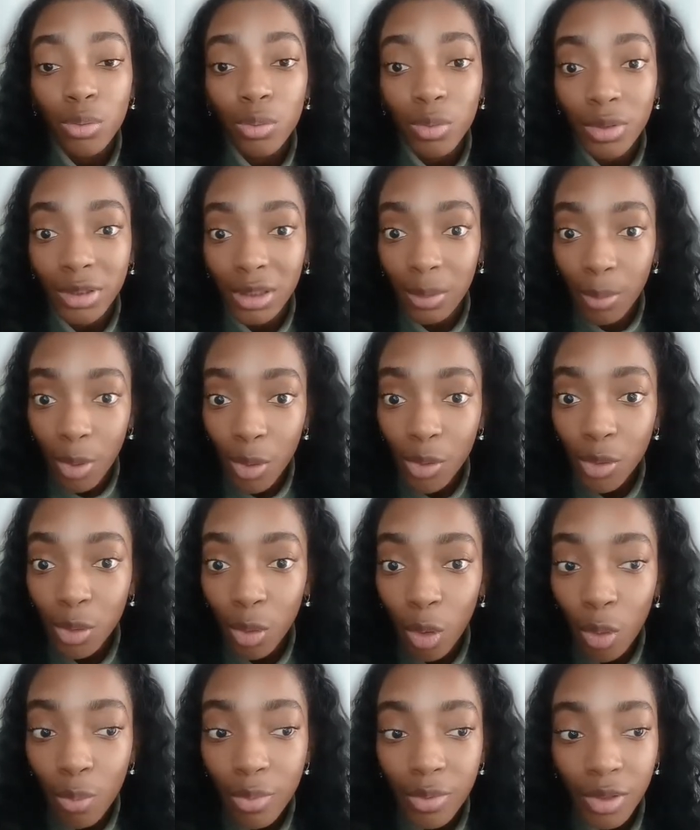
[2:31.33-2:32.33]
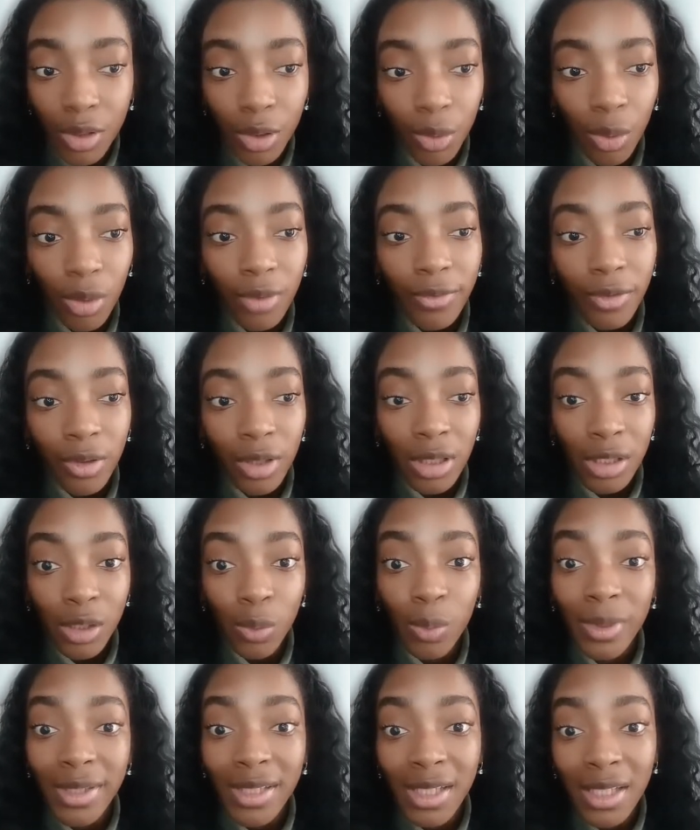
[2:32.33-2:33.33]
was supposed to open the door for us
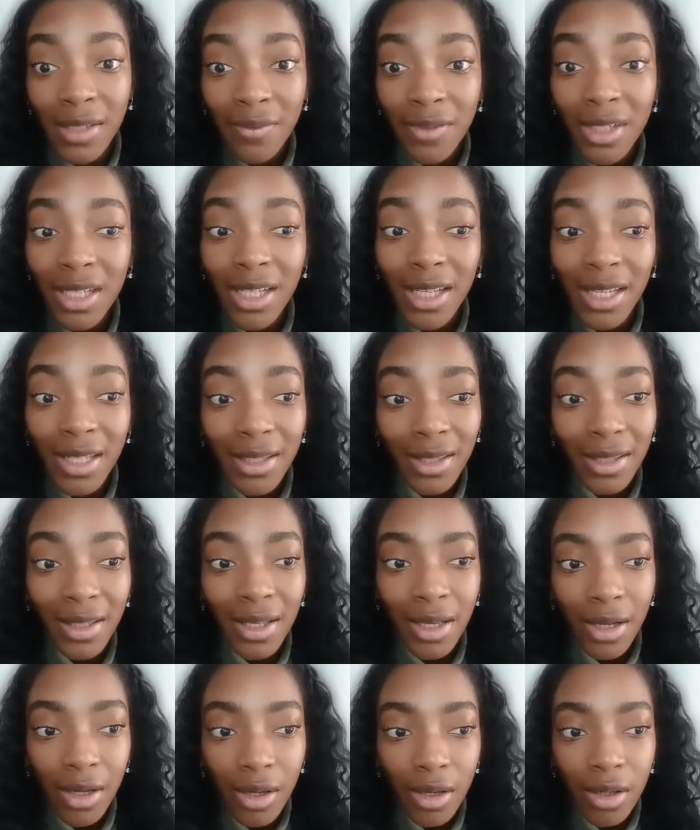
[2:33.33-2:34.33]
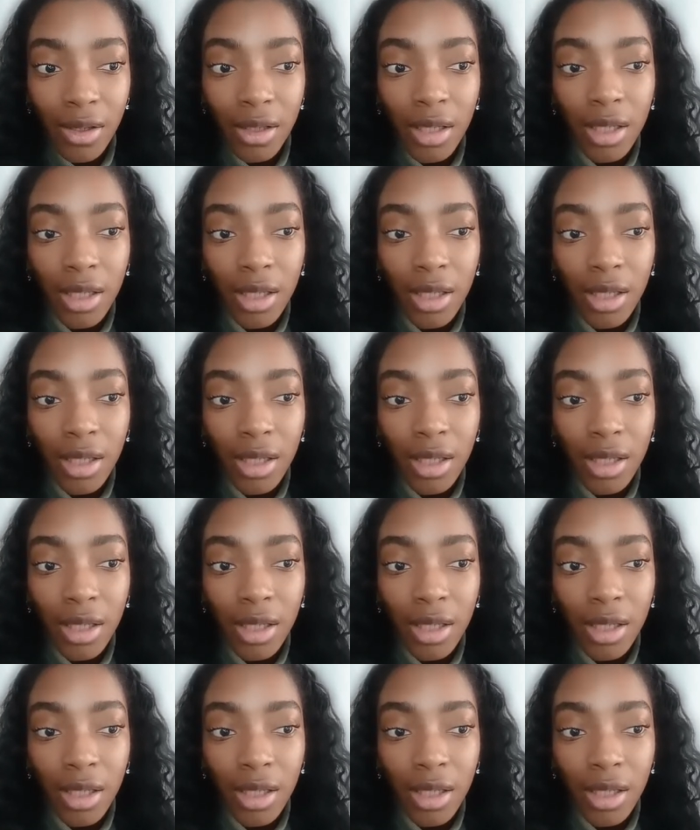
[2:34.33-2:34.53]
was even in there,